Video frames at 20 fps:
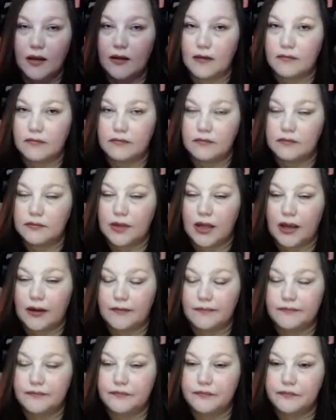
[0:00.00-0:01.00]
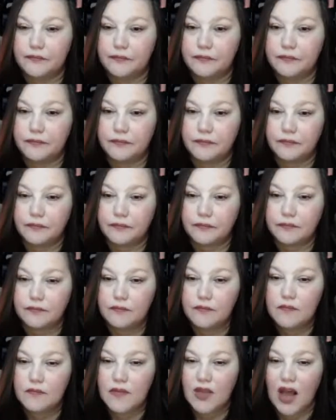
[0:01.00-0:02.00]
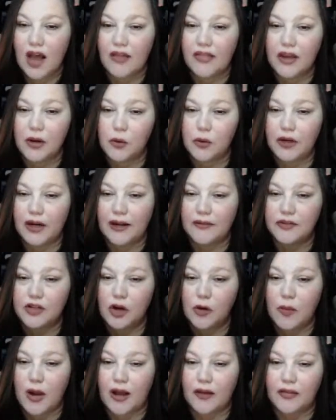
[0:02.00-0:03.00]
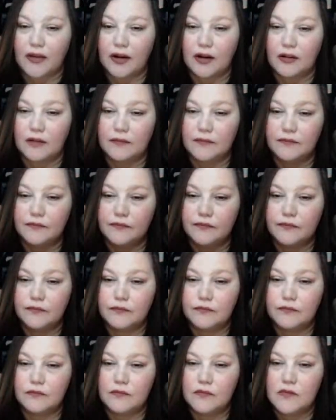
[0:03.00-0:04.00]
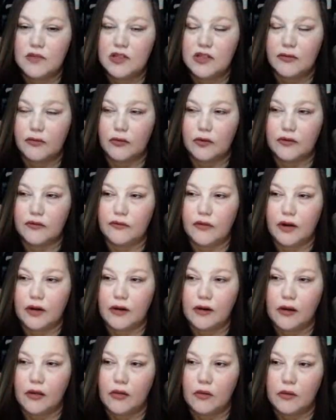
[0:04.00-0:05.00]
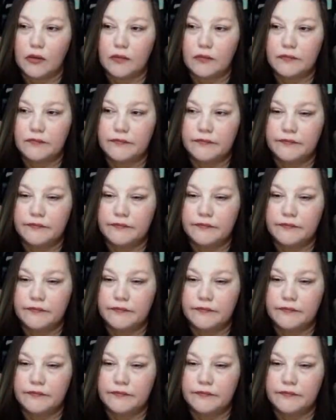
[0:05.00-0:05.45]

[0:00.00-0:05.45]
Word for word: Uh, yeah. I think we're gonna have to go back there. See if we can find another one.